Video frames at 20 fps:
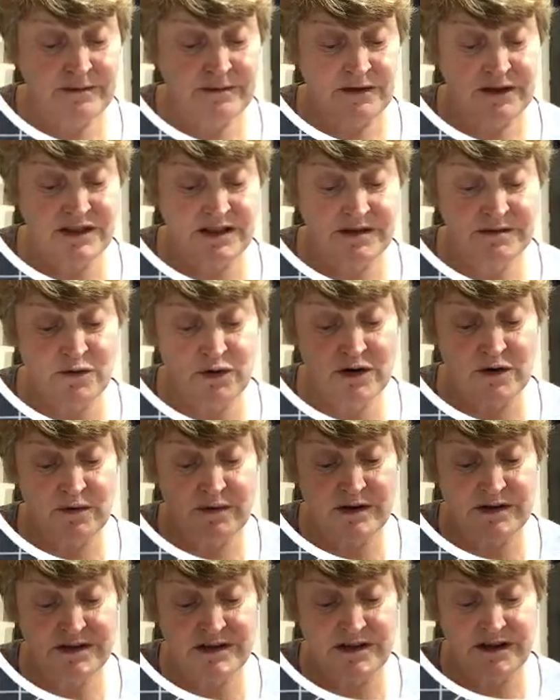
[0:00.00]
The smaller
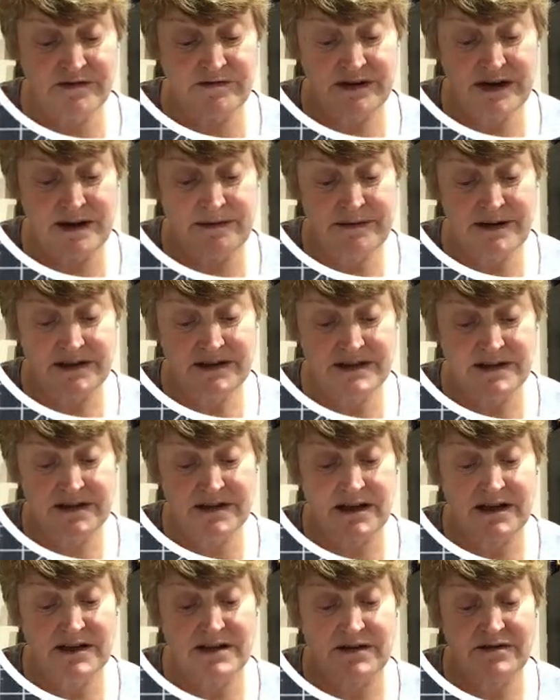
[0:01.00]
ones don't really matter,
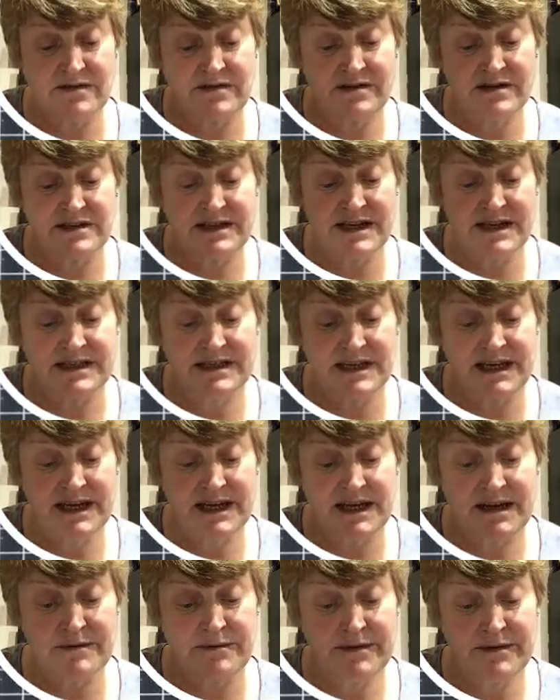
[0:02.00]
they don't tend to
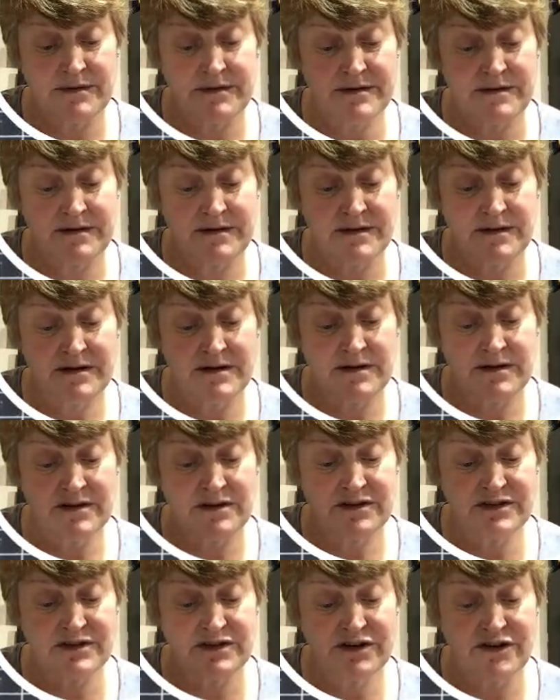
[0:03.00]
gape.
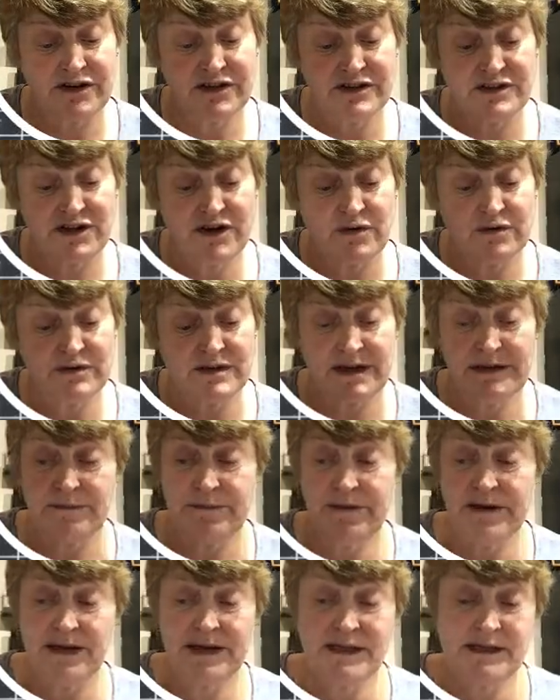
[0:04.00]
The sides hold it in
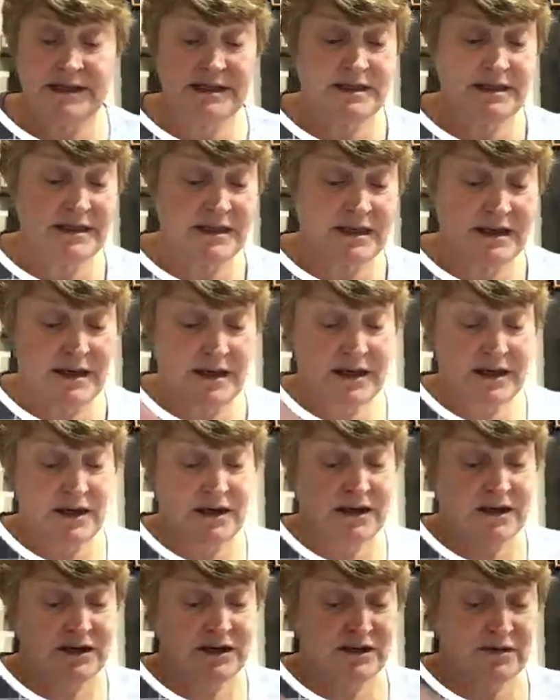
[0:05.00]
place.
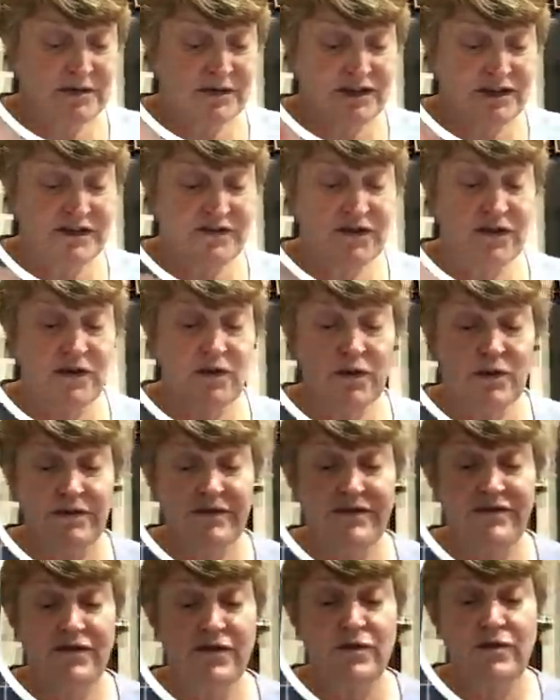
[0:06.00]
So once you've got all
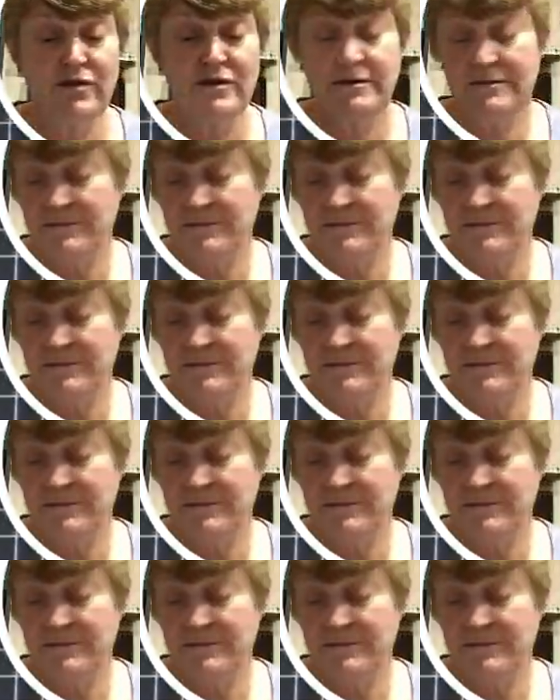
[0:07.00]
four,